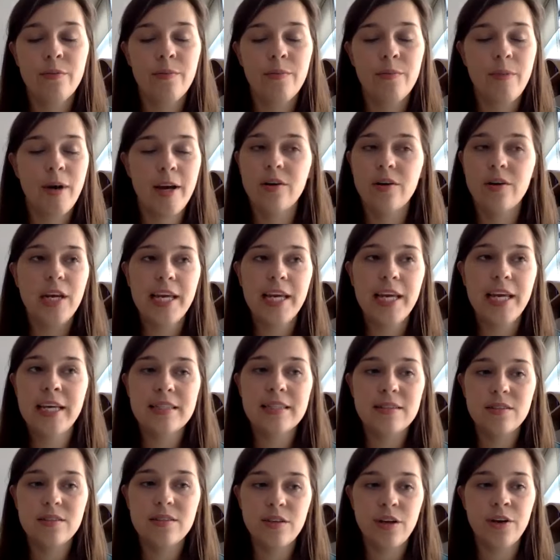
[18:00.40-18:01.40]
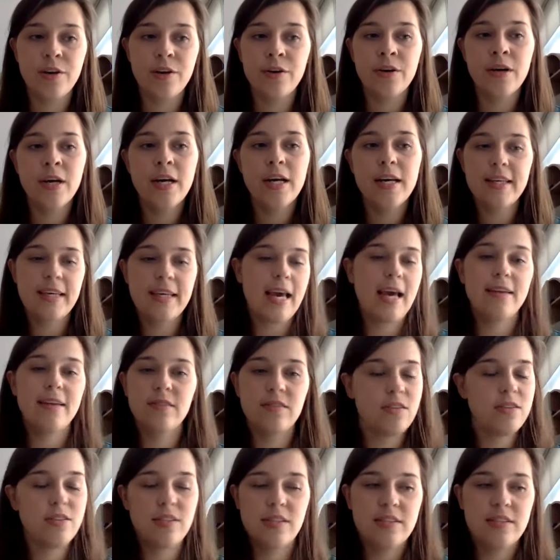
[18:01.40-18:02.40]
my colleagues. So yeah,
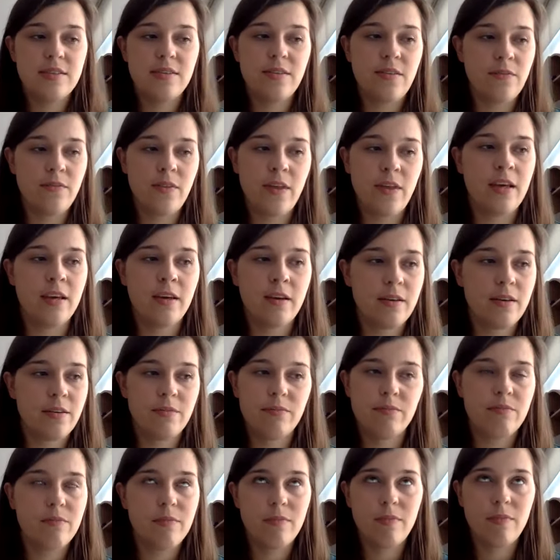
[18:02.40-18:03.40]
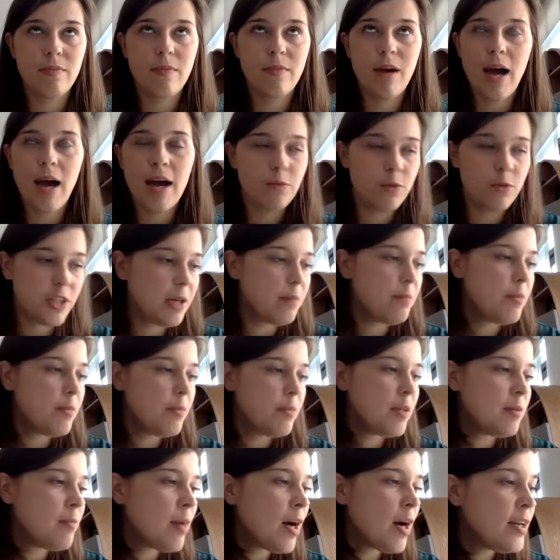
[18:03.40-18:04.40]
this is something I would keep
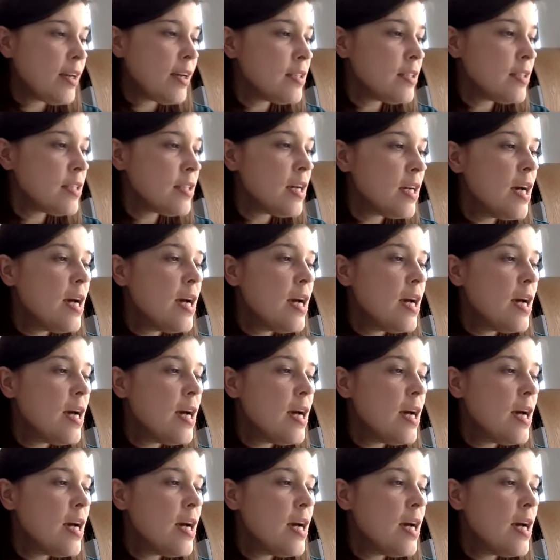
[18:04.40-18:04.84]
in mind.